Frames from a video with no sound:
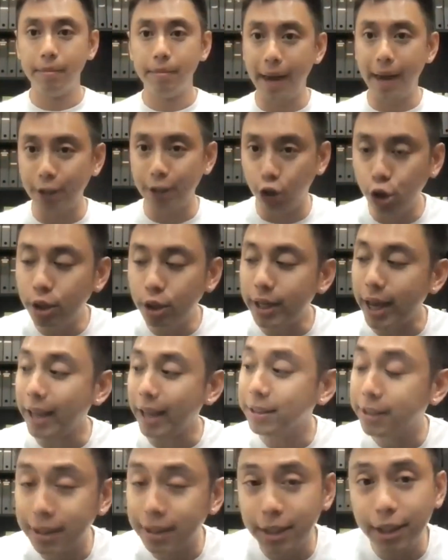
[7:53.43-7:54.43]
as you
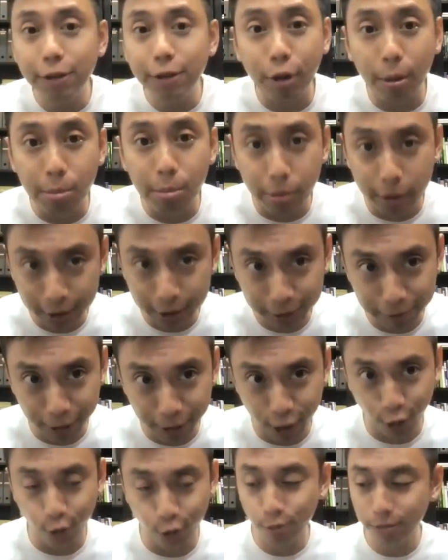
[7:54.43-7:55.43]
can see from this
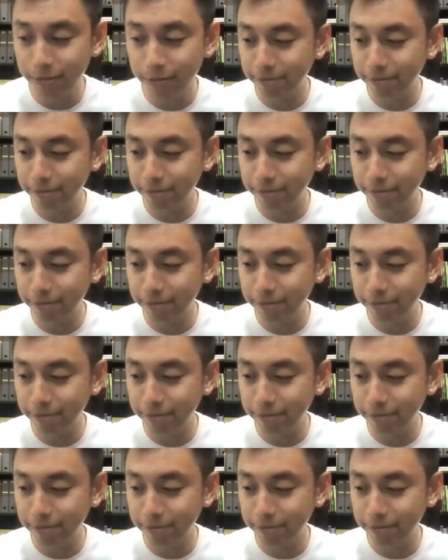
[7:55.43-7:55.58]
video,